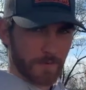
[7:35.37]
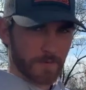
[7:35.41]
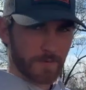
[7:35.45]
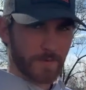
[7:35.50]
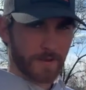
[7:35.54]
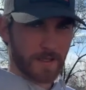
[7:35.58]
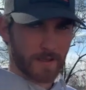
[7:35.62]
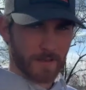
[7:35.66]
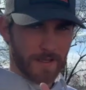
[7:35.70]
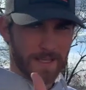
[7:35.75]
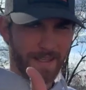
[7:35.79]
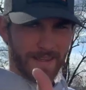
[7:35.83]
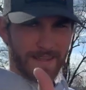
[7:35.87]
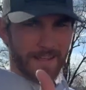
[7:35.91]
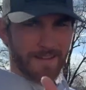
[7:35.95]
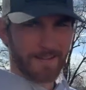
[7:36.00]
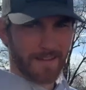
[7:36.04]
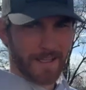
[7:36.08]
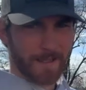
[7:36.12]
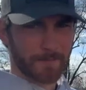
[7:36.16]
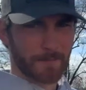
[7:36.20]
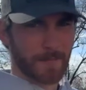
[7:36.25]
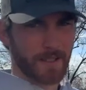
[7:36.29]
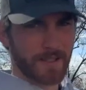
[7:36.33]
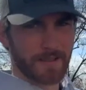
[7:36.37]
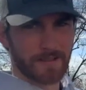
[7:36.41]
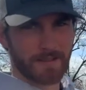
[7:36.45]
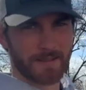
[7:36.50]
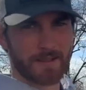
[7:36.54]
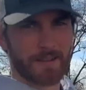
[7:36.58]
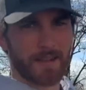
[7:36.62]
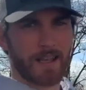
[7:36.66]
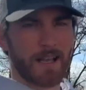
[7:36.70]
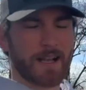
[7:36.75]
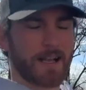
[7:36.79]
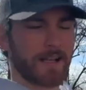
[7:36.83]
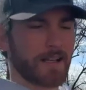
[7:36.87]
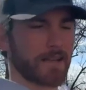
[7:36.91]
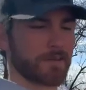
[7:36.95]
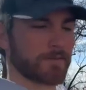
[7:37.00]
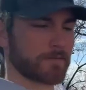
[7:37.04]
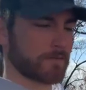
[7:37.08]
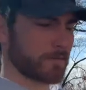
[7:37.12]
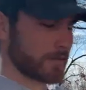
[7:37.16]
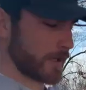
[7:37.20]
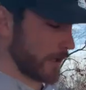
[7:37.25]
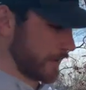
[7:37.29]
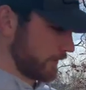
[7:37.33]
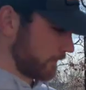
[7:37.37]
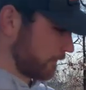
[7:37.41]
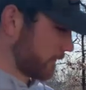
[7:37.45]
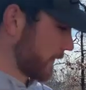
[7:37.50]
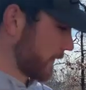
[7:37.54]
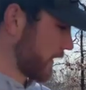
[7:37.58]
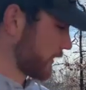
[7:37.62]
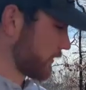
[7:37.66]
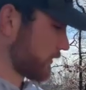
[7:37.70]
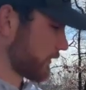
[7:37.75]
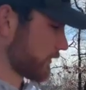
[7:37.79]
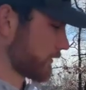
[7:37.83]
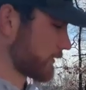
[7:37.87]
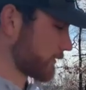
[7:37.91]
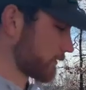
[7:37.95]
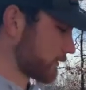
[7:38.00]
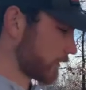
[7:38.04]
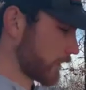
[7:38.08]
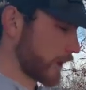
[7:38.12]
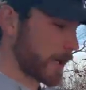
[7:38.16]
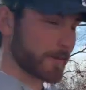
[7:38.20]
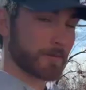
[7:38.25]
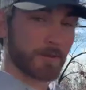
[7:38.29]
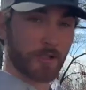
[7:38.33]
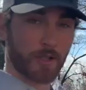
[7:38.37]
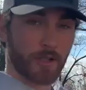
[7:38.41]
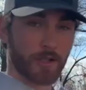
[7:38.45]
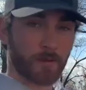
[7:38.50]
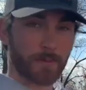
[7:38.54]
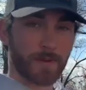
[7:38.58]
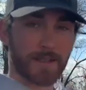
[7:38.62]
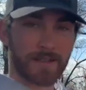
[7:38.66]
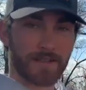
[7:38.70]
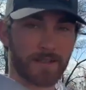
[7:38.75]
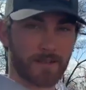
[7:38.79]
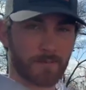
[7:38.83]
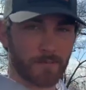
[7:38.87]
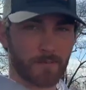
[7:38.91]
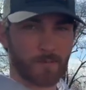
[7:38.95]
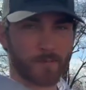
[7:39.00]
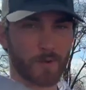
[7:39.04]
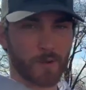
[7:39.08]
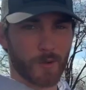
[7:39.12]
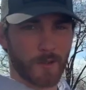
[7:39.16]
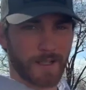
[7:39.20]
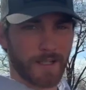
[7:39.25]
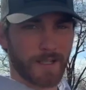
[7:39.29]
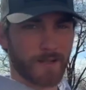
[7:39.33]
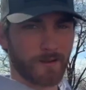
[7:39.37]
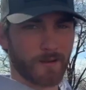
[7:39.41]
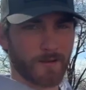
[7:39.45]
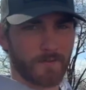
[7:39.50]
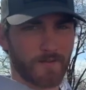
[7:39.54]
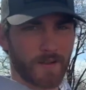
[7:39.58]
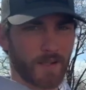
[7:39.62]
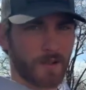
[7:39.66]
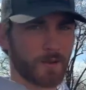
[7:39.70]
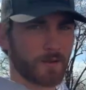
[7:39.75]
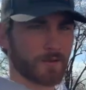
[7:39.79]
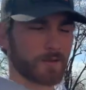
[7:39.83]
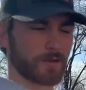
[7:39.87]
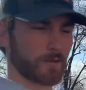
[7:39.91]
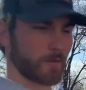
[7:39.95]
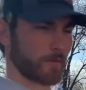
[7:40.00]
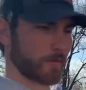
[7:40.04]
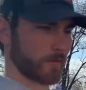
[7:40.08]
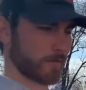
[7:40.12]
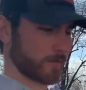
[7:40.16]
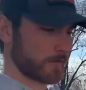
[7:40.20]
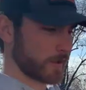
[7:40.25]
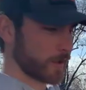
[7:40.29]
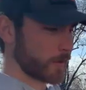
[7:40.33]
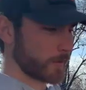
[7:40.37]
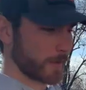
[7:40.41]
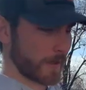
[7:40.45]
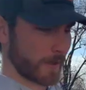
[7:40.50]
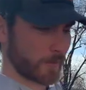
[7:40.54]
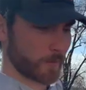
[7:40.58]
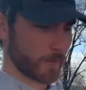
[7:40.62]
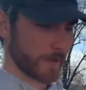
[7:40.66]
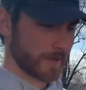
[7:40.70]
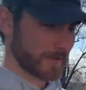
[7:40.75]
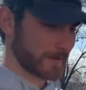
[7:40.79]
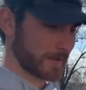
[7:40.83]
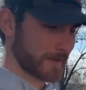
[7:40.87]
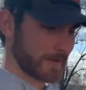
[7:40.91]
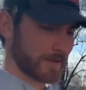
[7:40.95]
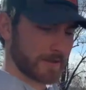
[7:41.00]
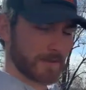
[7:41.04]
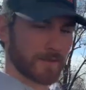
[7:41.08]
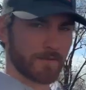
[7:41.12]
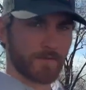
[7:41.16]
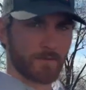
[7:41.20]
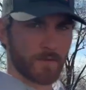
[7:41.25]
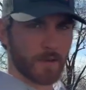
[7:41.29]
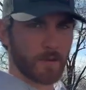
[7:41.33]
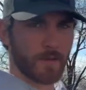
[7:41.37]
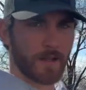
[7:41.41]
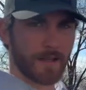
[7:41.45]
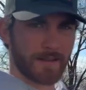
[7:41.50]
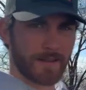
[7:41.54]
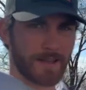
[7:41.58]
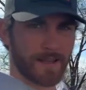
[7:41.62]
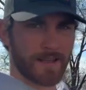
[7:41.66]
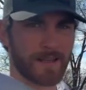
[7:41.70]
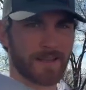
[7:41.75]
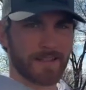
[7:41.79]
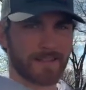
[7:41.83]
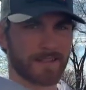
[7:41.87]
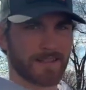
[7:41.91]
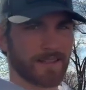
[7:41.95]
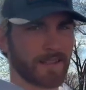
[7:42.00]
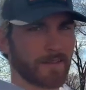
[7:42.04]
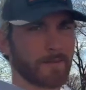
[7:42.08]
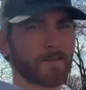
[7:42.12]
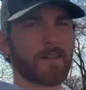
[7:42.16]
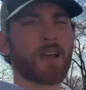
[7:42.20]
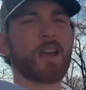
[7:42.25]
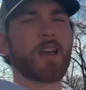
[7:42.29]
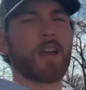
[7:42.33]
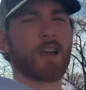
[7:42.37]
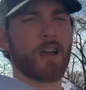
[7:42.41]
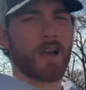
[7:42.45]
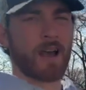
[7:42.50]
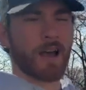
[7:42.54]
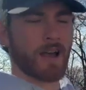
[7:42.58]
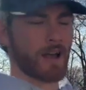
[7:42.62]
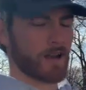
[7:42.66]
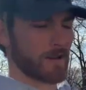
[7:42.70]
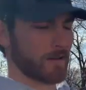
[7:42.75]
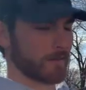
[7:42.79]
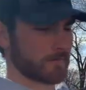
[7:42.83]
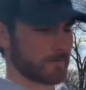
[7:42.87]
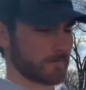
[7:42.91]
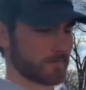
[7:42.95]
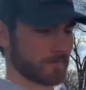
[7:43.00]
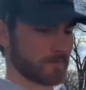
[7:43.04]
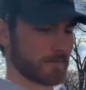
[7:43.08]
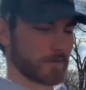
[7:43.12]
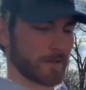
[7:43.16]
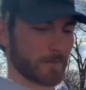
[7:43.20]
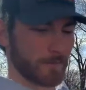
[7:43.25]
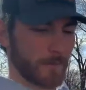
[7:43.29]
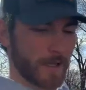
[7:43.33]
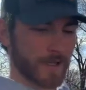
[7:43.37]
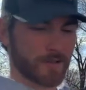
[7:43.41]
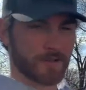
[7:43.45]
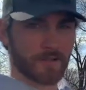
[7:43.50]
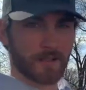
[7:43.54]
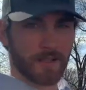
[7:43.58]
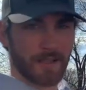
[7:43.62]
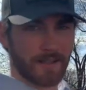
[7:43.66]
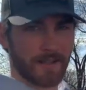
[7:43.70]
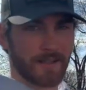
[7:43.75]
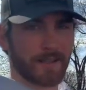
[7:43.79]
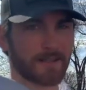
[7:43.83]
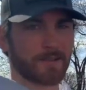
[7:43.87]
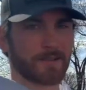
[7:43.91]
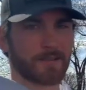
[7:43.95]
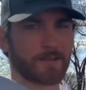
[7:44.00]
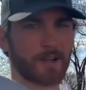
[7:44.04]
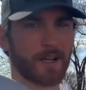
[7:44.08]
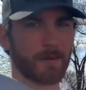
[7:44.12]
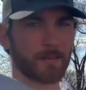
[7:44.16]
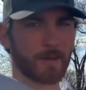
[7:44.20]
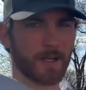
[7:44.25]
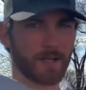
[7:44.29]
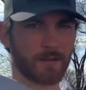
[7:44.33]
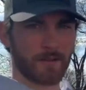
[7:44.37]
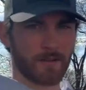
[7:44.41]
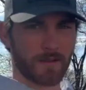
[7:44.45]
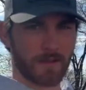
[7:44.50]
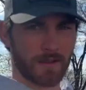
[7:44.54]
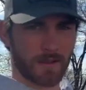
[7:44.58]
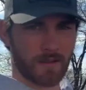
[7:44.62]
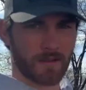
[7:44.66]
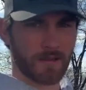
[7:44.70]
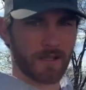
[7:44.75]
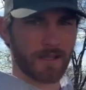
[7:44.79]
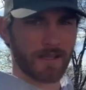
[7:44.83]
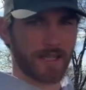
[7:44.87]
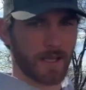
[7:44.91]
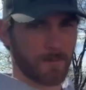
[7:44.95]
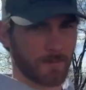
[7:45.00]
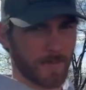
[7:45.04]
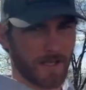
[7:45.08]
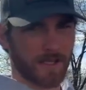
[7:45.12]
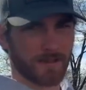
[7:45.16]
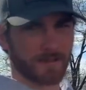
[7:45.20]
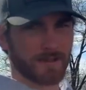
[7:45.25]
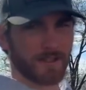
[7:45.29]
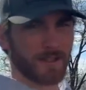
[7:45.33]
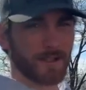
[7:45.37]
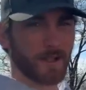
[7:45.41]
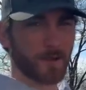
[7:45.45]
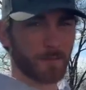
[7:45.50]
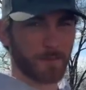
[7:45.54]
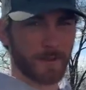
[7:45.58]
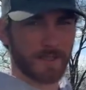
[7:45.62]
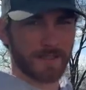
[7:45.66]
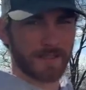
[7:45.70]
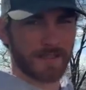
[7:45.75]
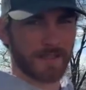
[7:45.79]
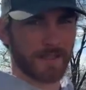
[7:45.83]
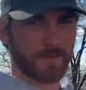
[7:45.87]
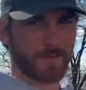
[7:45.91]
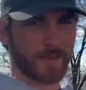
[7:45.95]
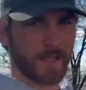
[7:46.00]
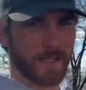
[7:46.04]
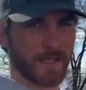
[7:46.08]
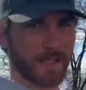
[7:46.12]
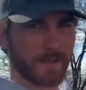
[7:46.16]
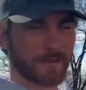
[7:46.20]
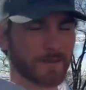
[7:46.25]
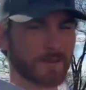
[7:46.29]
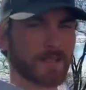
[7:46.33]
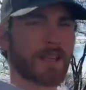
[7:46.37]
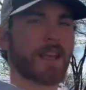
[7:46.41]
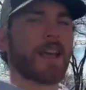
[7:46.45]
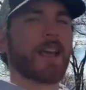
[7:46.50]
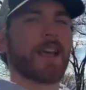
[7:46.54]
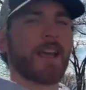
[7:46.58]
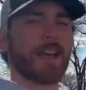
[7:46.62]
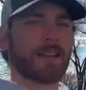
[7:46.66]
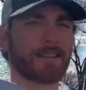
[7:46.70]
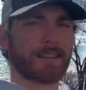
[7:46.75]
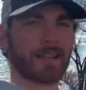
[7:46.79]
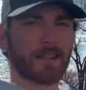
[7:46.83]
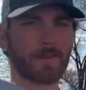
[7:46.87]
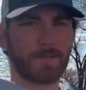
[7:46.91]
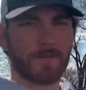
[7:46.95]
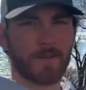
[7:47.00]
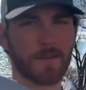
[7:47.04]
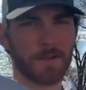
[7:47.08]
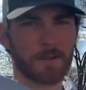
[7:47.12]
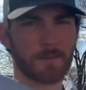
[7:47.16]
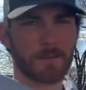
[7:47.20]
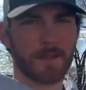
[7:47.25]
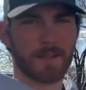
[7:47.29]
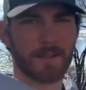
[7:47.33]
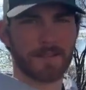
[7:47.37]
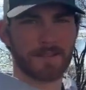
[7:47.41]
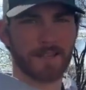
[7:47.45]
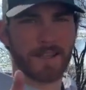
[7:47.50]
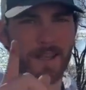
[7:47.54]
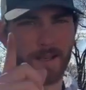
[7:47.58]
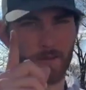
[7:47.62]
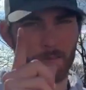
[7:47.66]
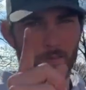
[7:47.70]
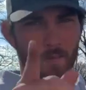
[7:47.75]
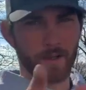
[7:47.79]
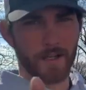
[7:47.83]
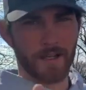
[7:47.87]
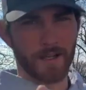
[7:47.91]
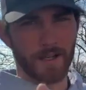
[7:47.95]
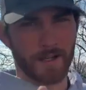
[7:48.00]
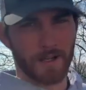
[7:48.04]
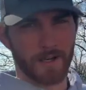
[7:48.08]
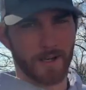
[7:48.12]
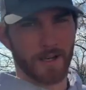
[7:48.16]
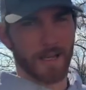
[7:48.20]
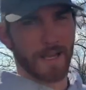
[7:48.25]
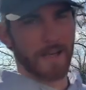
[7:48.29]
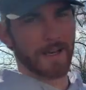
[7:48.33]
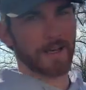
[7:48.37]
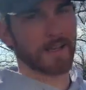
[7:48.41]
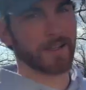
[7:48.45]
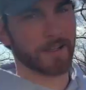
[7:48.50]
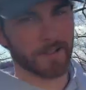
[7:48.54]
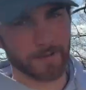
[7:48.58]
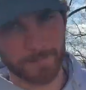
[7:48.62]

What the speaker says: this video, hit that like button, and make sure and subscribe so you don't miss out on more deer reviews and going out west hunting. If you like that kind of stuff, make sure and hit that subscribe button and click that bell so you don't miss any videos. Tell a friend about us, and we are out of here.